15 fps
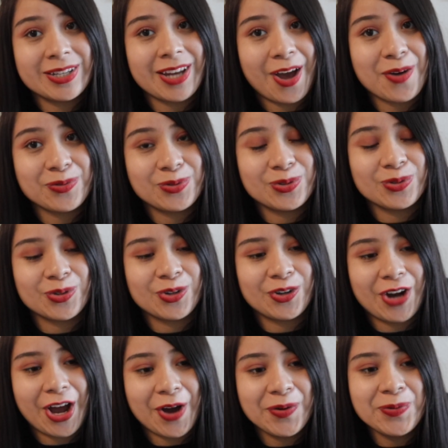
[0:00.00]
down to the
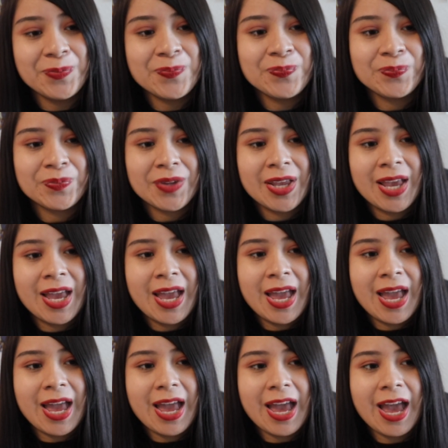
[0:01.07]
ground.
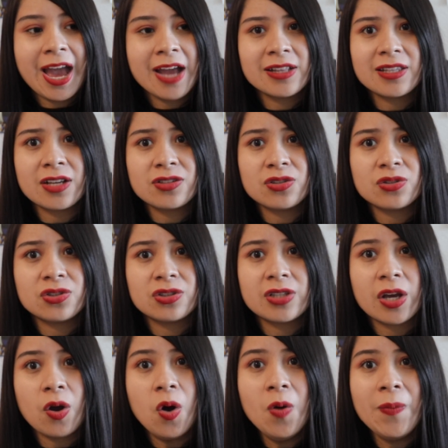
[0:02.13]
And Tanjiro's just
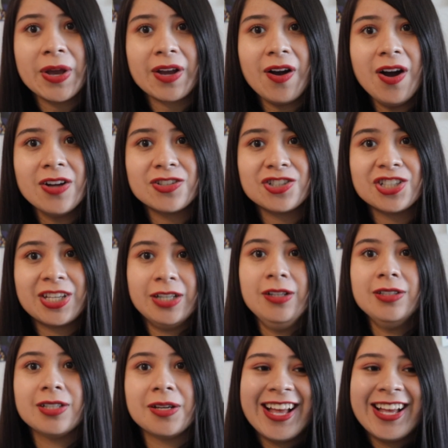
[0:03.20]
like, oh my god, she
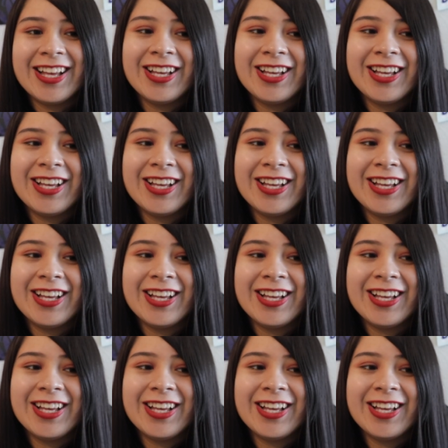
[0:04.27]
killed him.